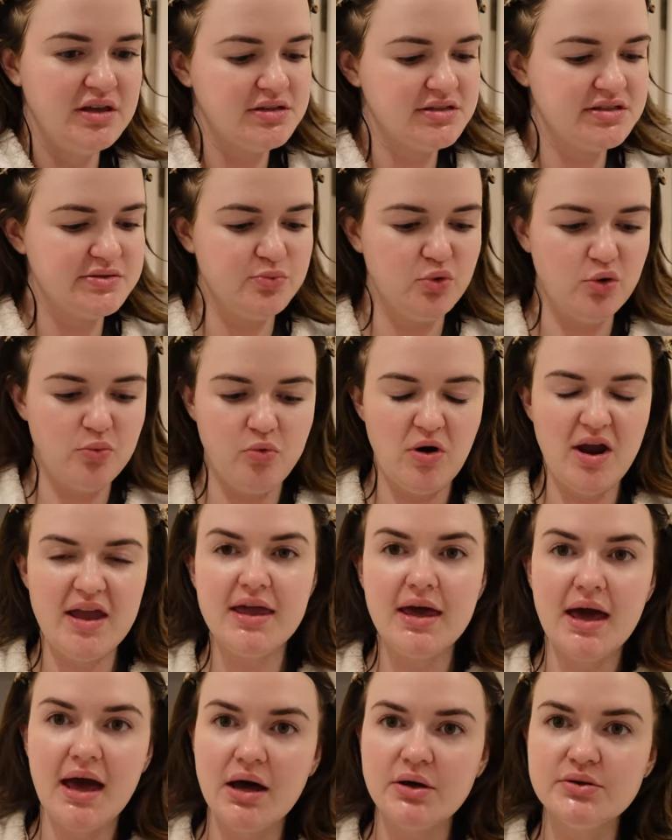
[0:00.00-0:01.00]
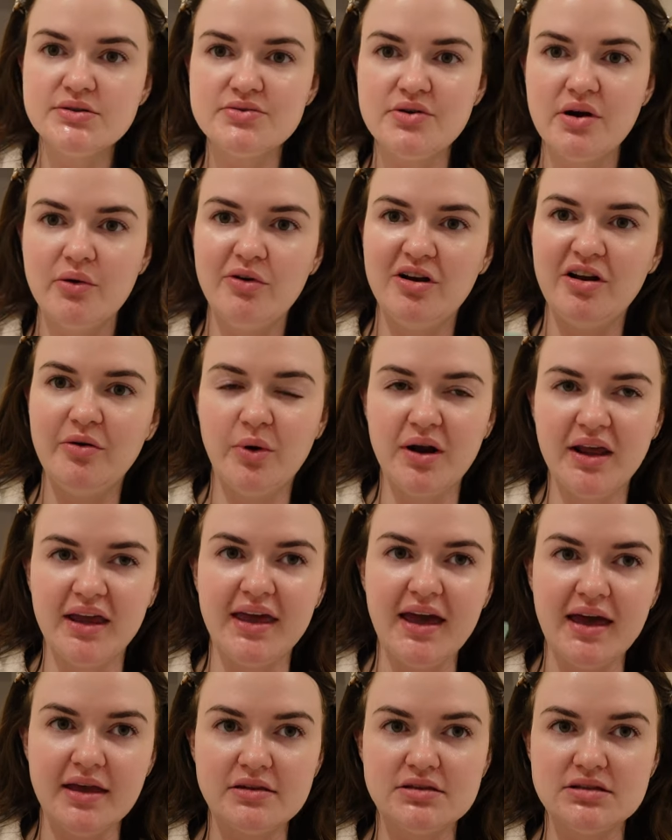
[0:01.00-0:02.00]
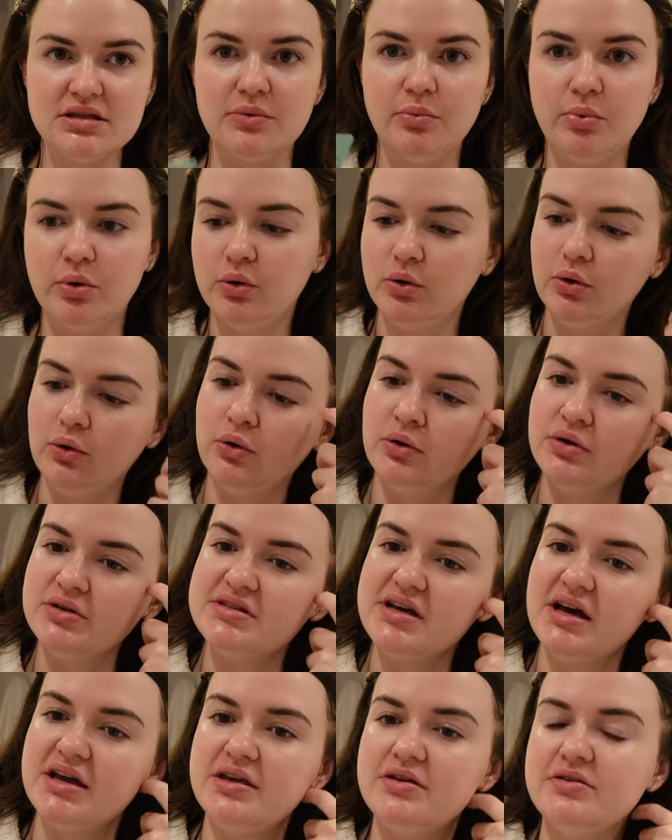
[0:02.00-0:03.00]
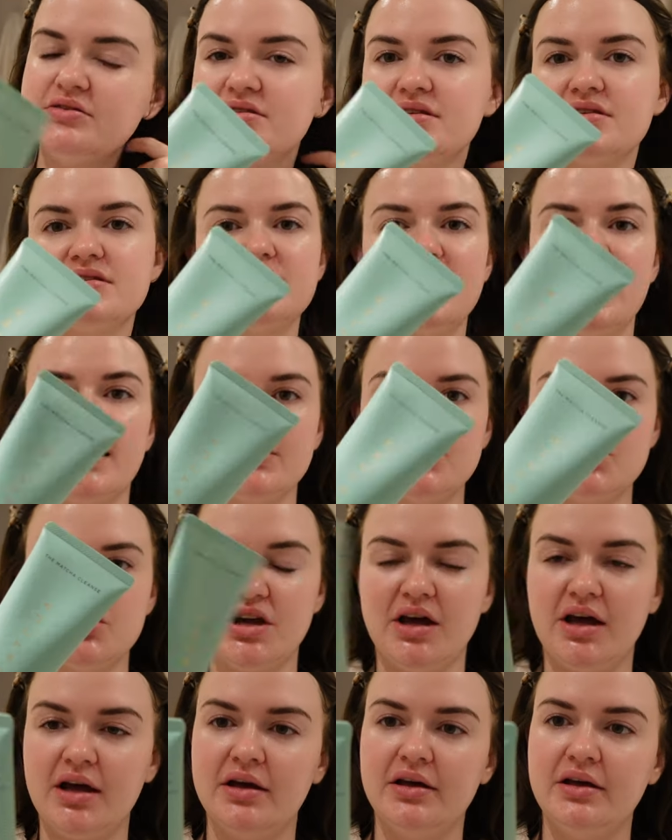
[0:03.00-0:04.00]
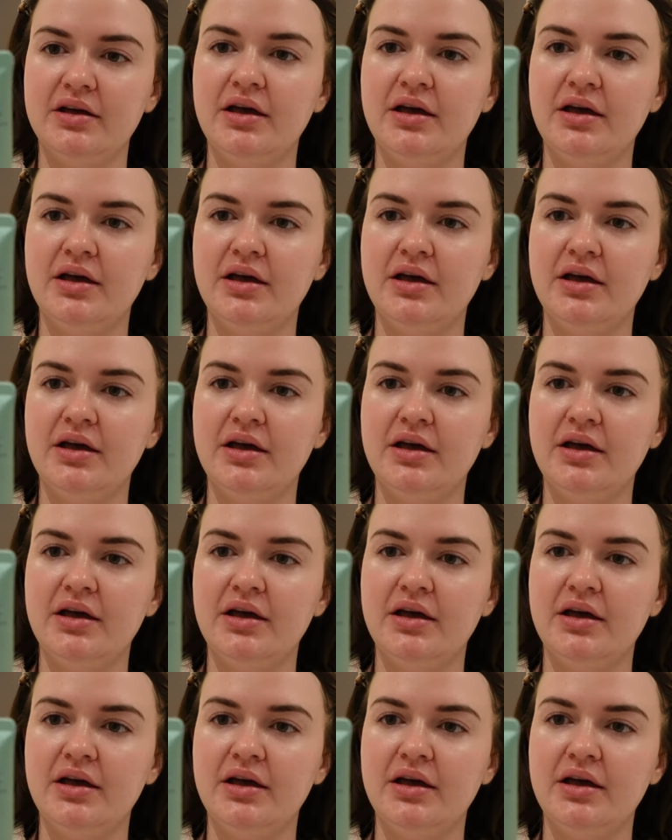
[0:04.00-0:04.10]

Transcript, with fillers: small breakouts or I really want to get into the pores I use the Tatcha